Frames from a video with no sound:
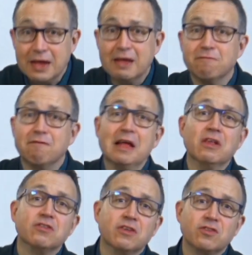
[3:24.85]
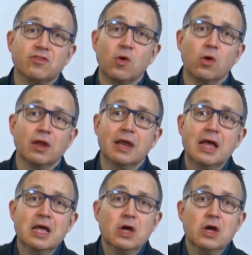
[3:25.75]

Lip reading: He unveils his soul and